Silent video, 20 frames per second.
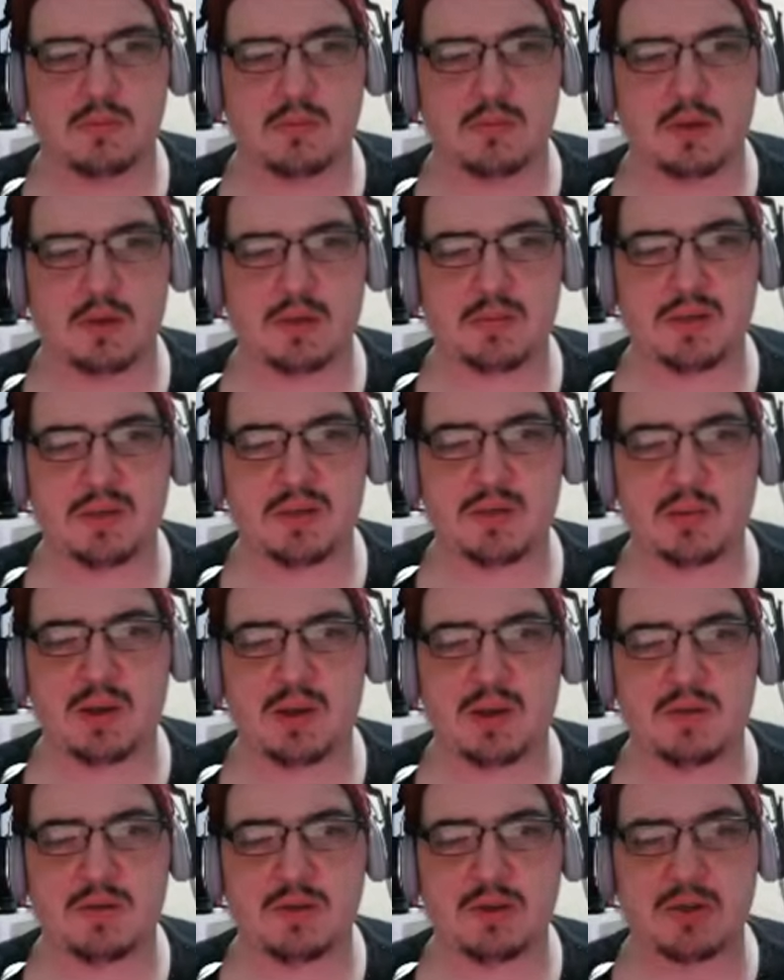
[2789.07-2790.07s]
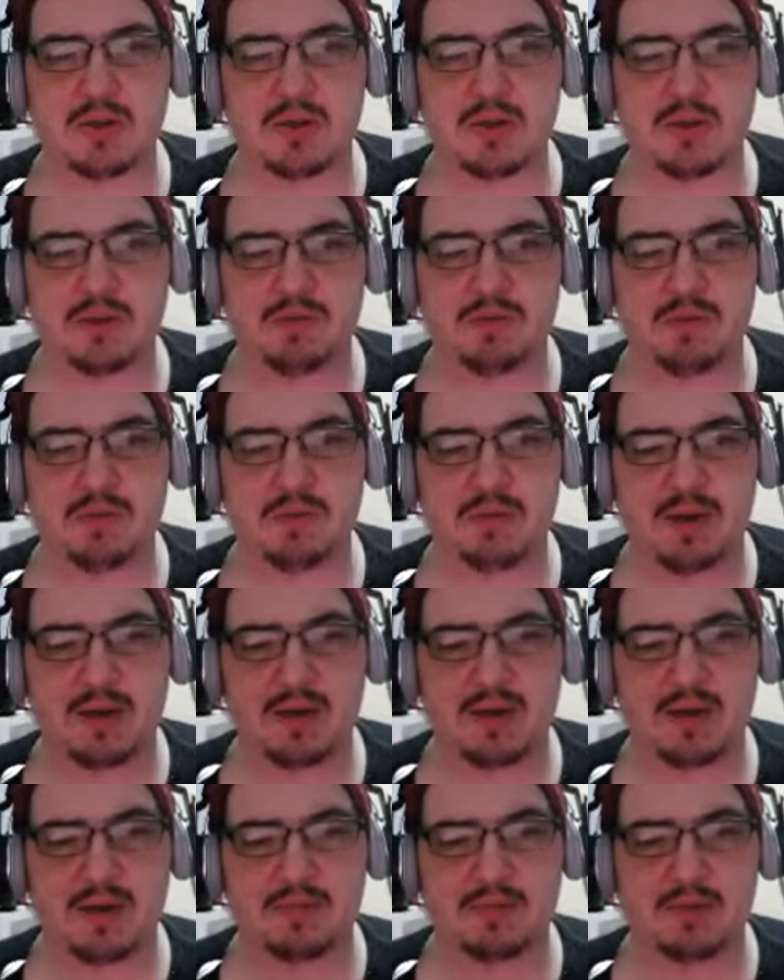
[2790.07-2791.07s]
And plus we have a good
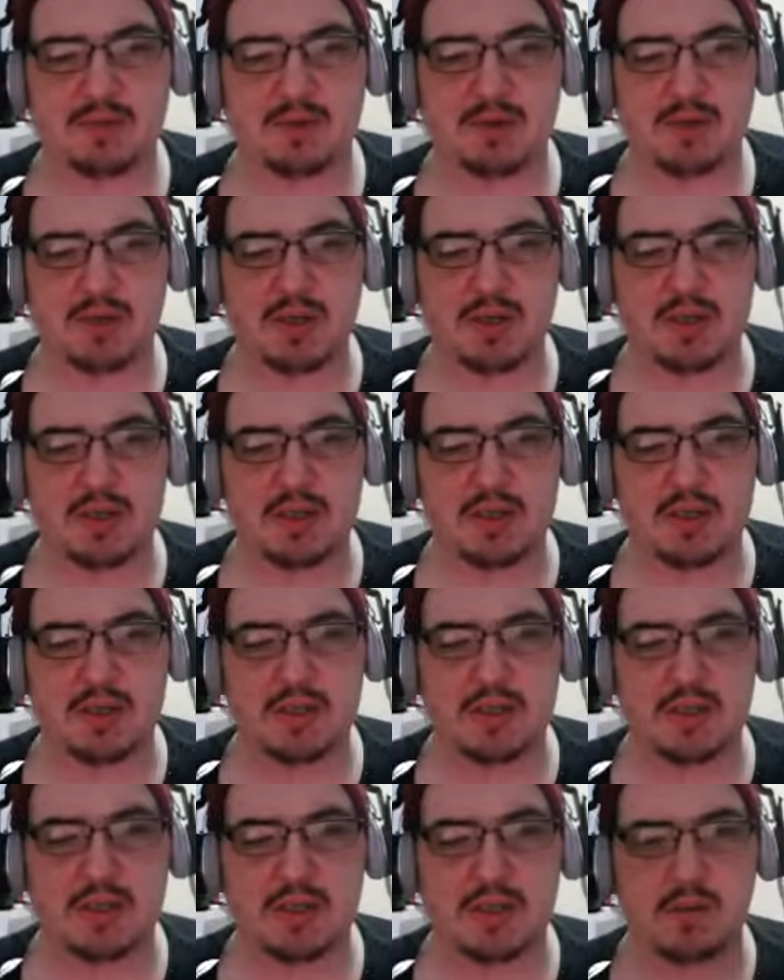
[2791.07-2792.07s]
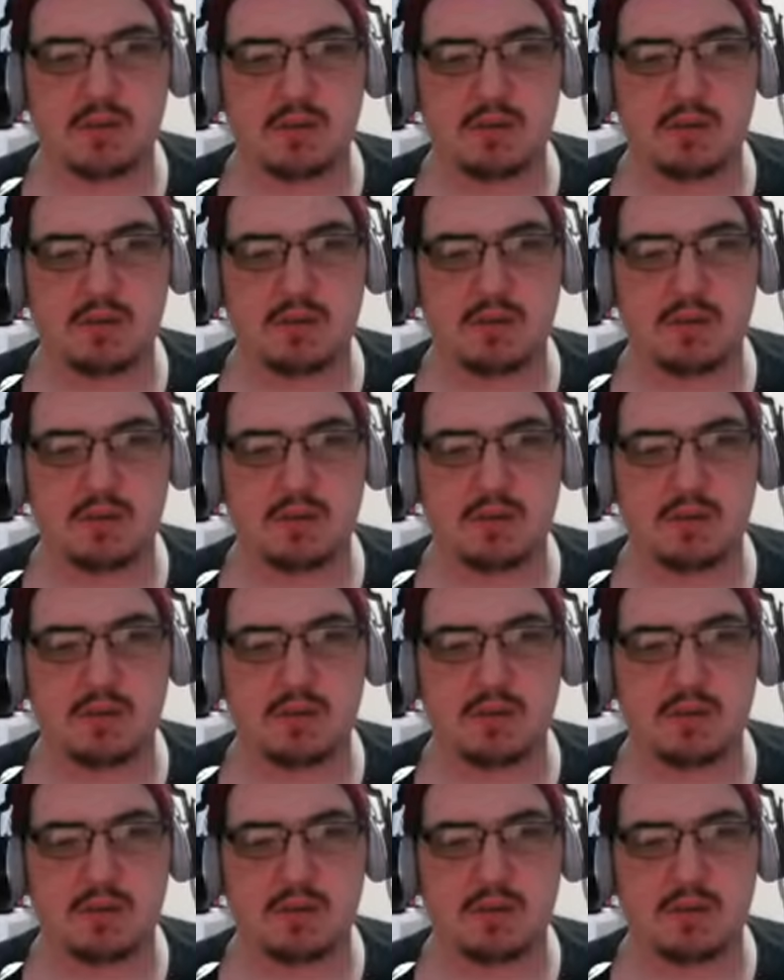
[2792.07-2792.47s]
variety of trees too.